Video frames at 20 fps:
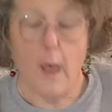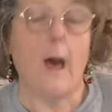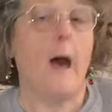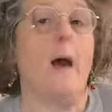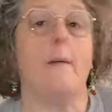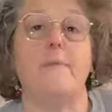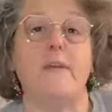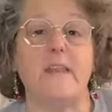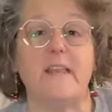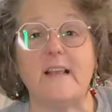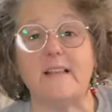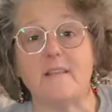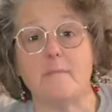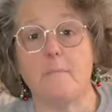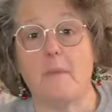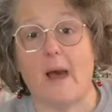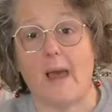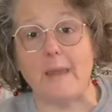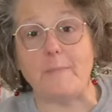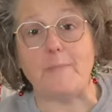I mean, he doesn't
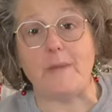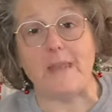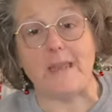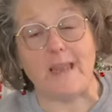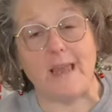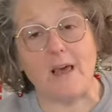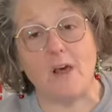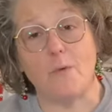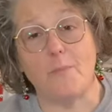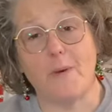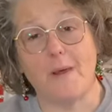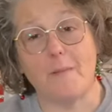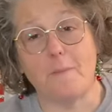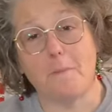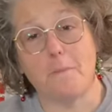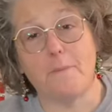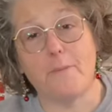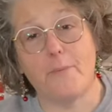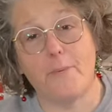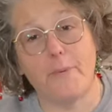mind being held,
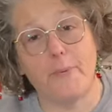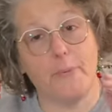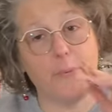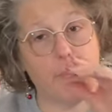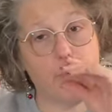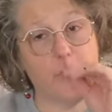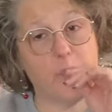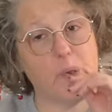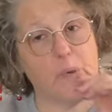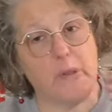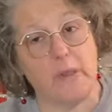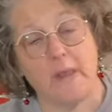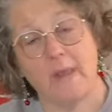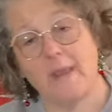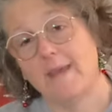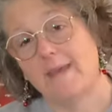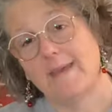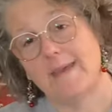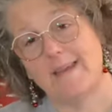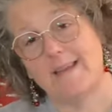but
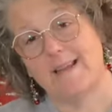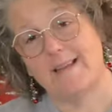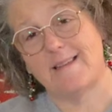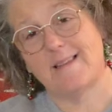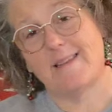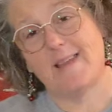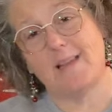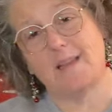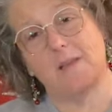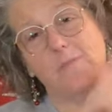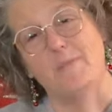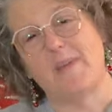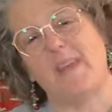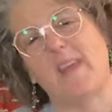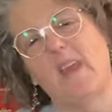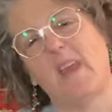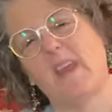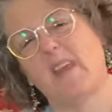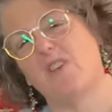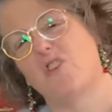he doesn't like to be,
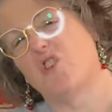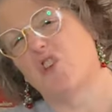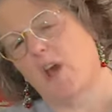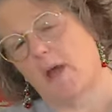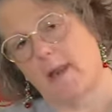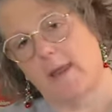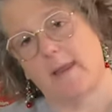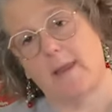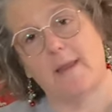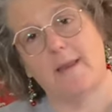he's shedding.